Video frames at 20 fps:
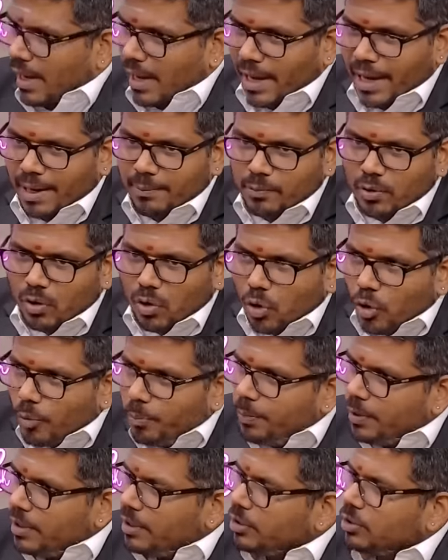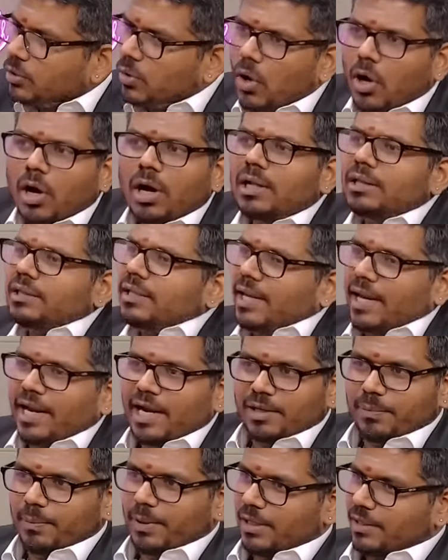I am open to all the
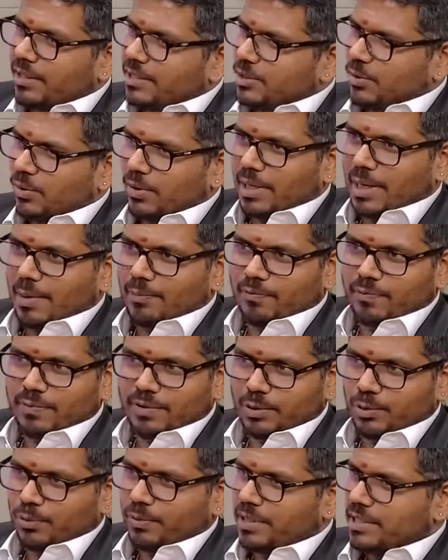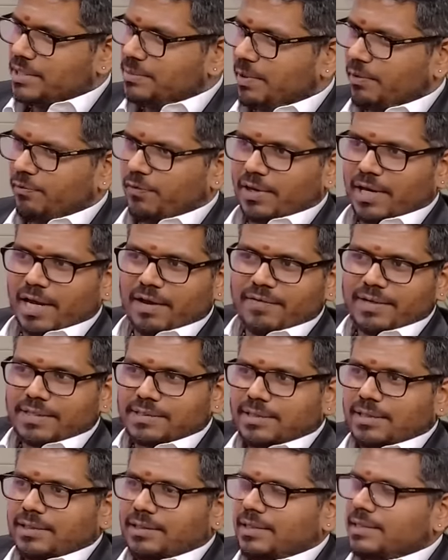hate mail that's going to come towards me for having
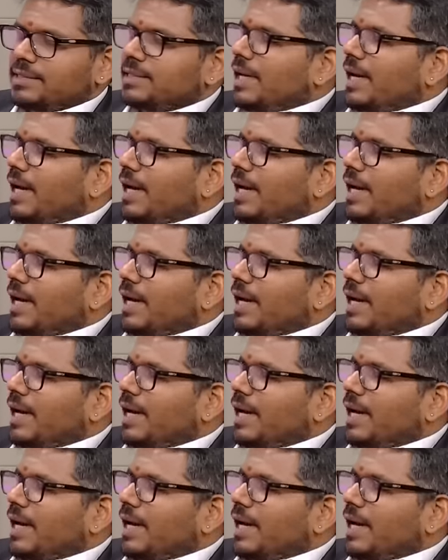said this.